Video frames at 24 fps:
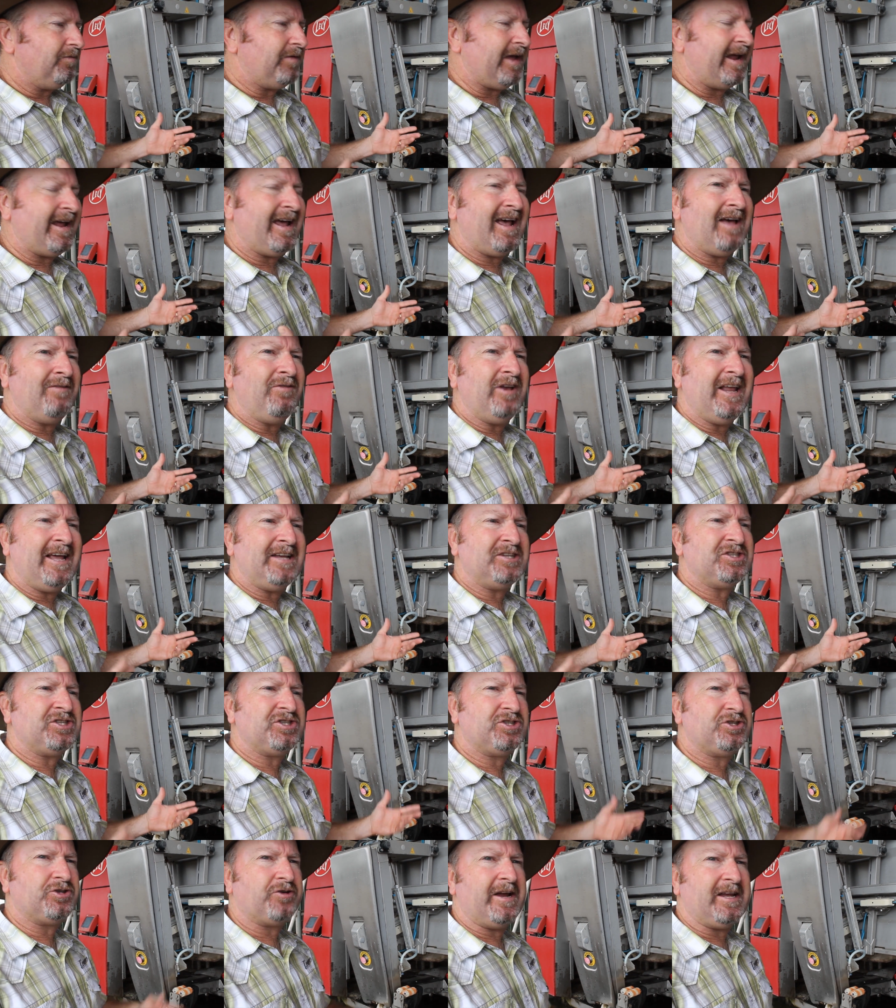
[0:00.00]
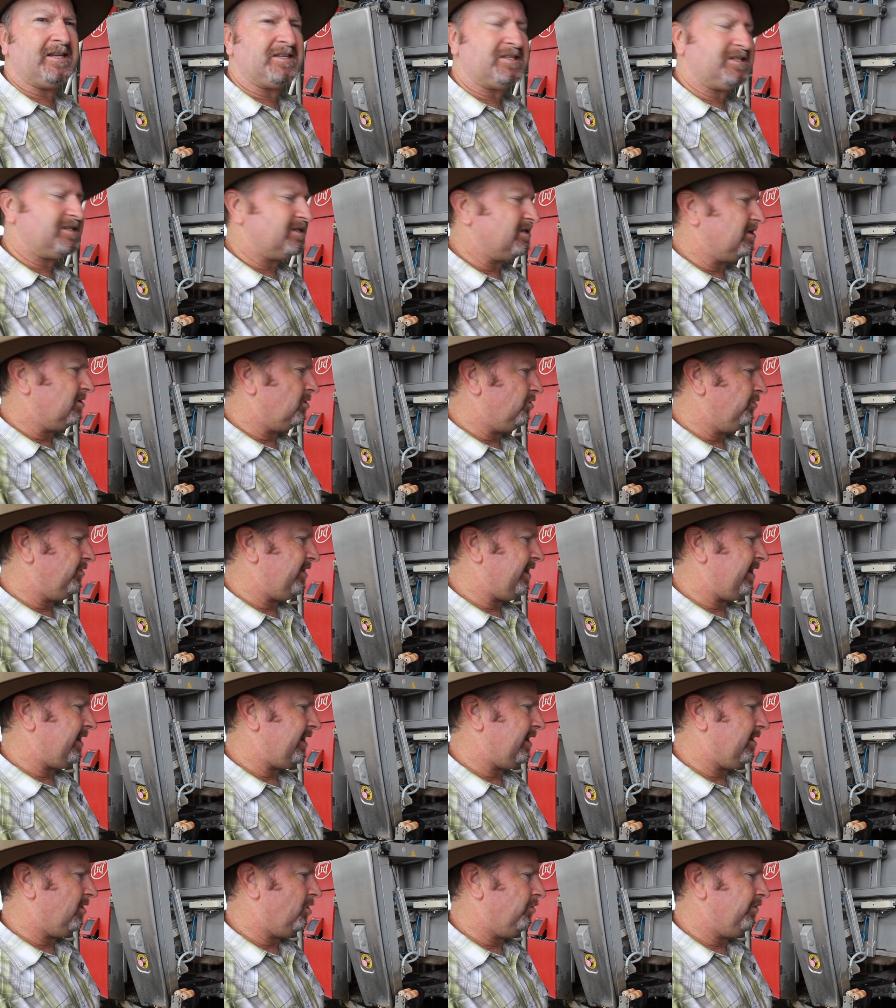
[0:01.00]
they have less stress on
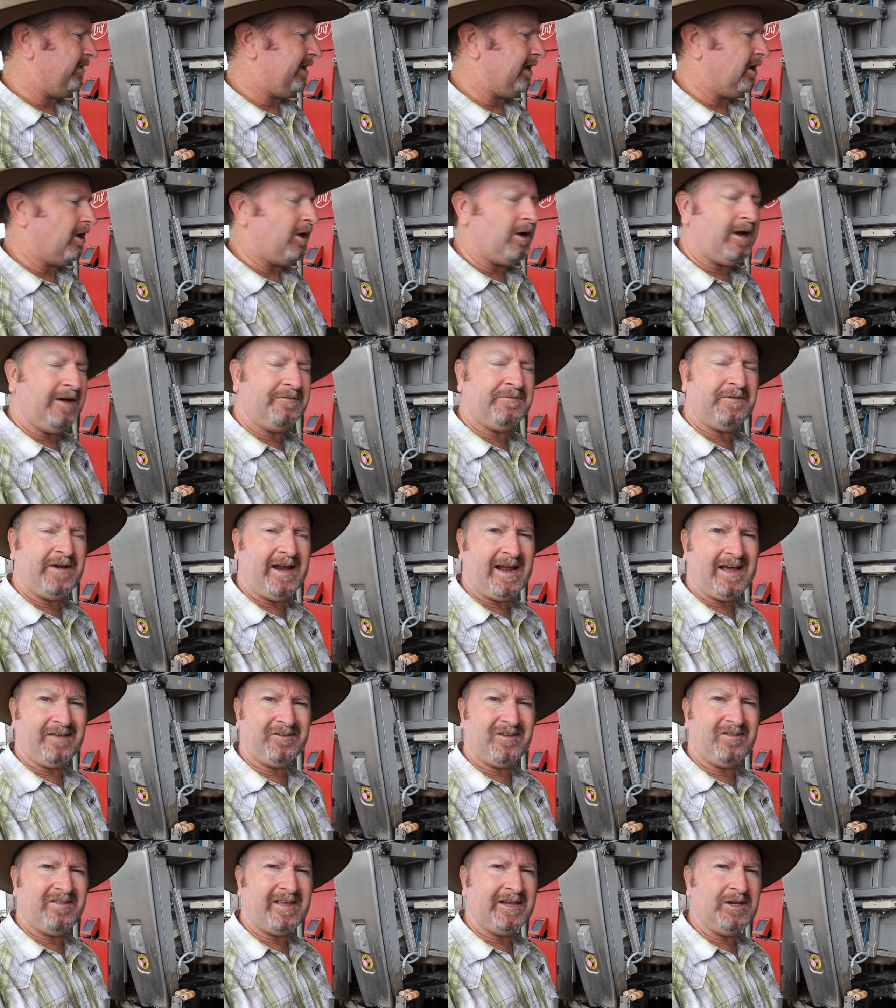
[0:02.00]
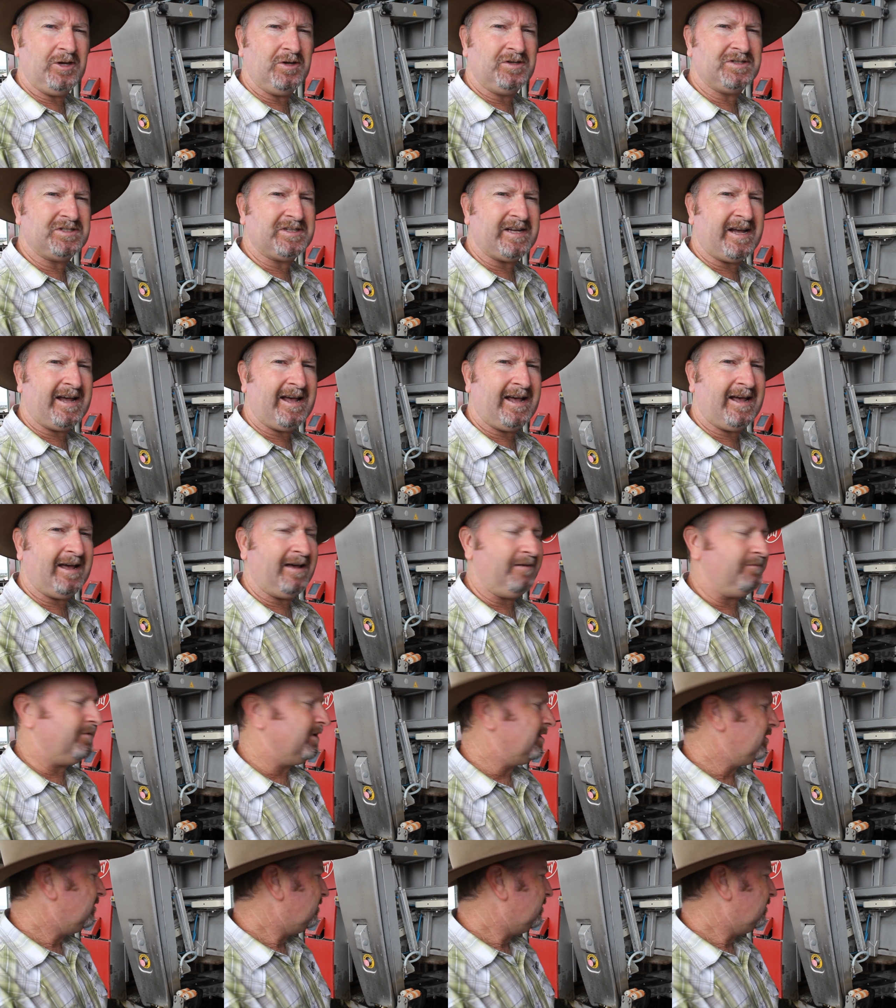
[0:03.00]
their life now than they used to have.